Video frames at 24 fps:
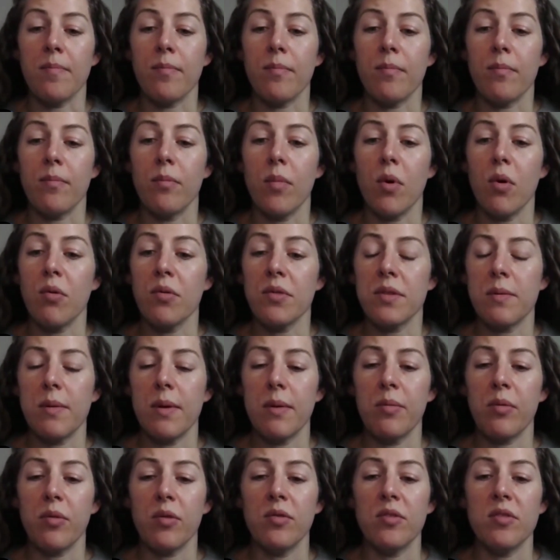most
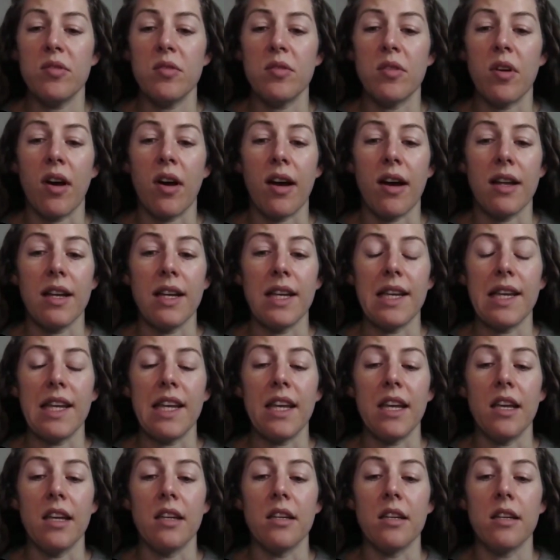people do not
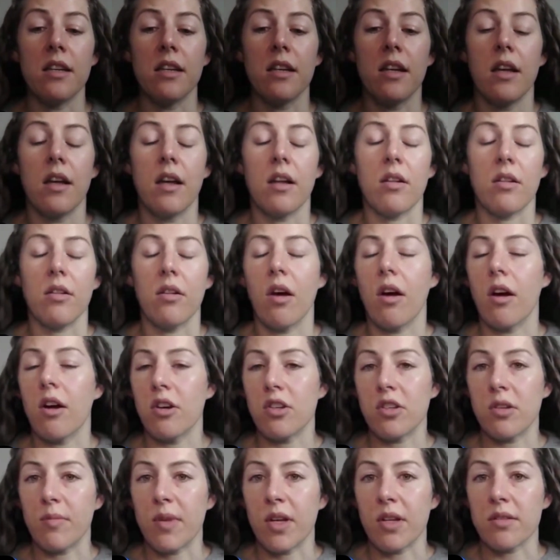need
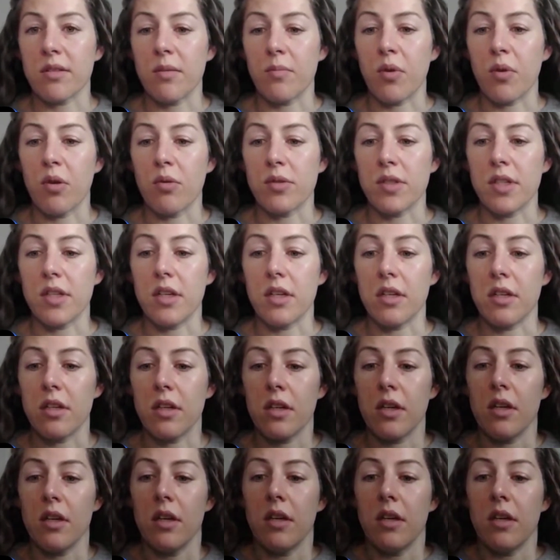large amounts of protein.